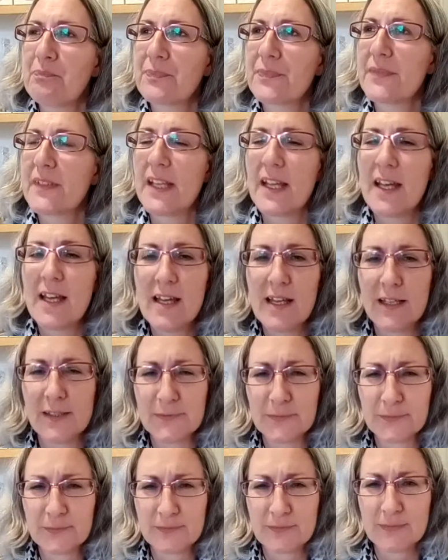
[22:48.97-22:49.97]
Yeah,
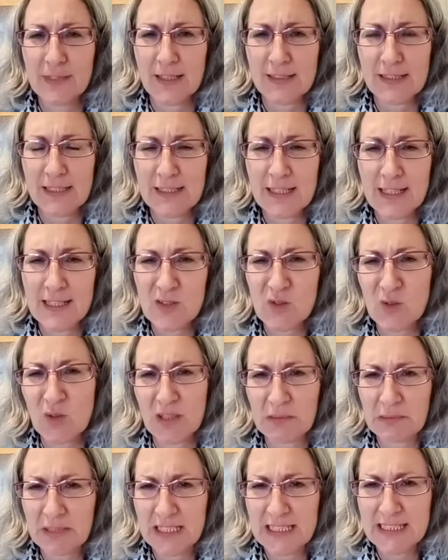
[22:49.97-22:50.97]
I think that's all
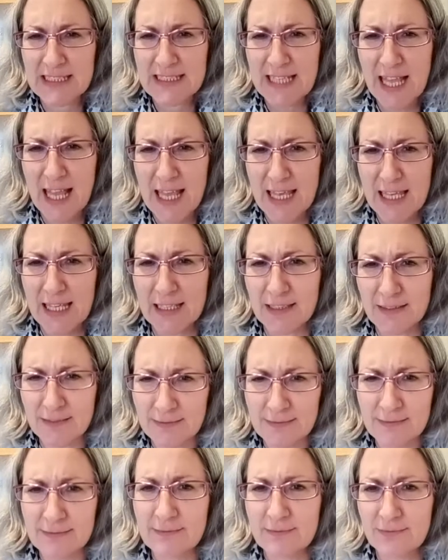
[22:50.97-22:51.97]
I'm going to say
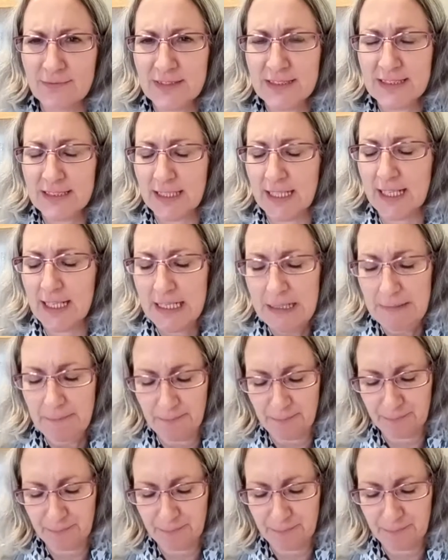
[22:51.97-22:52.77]
for today.